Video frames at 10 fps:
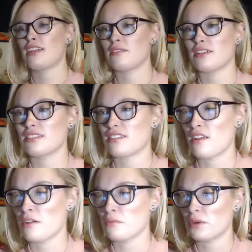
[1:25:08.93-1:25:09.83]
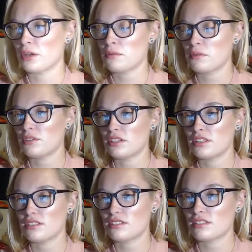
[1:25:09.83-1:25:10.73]
so anyways, we're gonna be
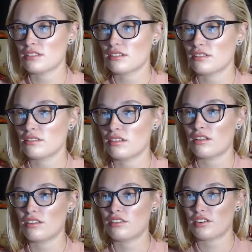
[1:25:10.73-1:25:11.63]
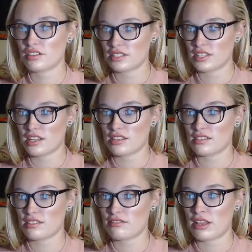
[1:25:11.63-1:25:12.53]
doing this on
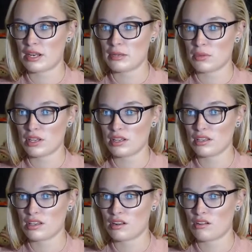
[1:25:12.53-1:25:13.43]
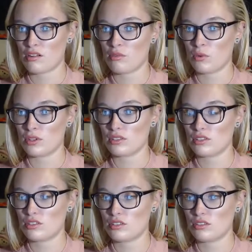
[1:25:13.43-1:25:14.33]
Thursdays. If anybody at all
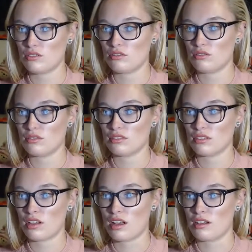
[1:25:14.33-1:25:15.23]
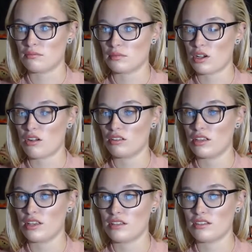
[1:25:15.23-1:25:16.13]
wants to
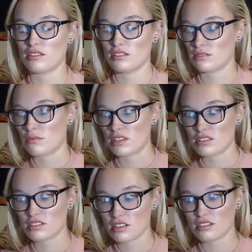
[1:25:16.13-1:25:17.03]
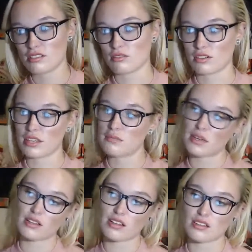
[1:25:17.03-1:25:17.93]
call in, just message us or
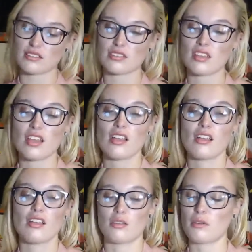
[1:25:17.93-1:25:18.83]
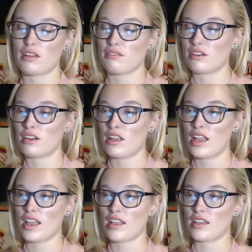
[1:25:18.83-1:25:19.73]
email us or whatever,
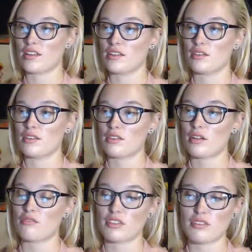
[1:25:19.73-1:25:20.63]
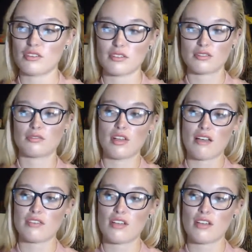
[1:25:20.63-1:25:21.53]
and hopefully
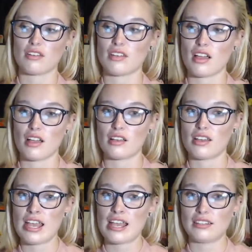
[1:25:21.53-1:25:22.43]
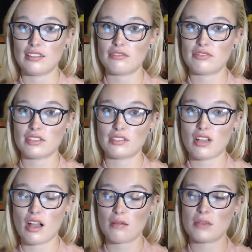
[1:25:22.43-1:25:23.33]
we'll have you on. Leave
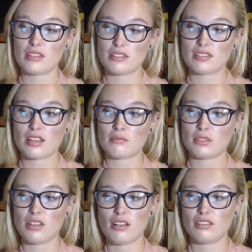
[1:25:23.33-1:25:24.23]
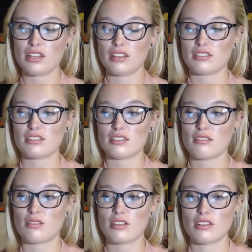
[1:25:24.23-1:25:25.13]
comments down below letting us
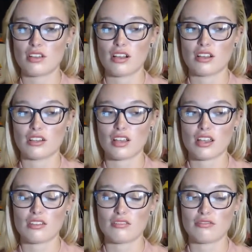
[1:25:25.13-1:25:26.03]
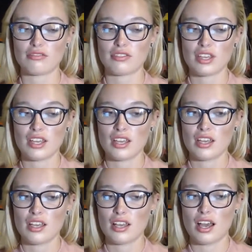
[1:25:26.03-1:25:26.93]
know what kind of
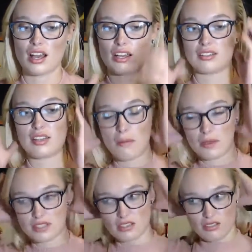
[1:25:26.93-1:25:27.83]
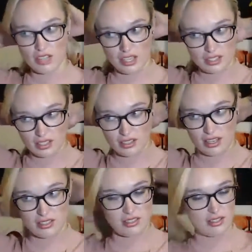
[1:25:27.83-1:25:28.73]
topics you'd like
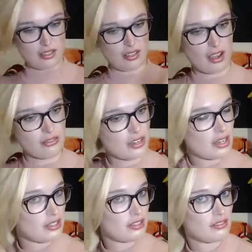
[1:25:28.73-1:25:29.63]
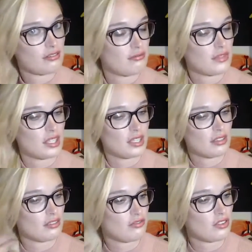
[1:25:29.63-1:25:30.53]
us to cover in
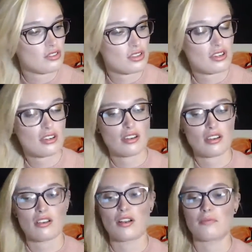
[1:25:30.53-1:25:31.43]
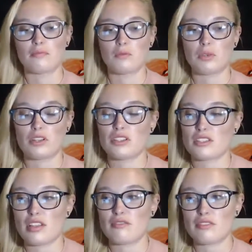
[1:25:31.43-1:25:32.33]
the future. We'll probably
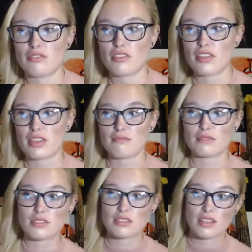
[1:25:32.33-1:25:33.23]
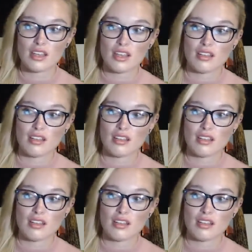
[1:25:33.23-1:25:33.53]
just have different themes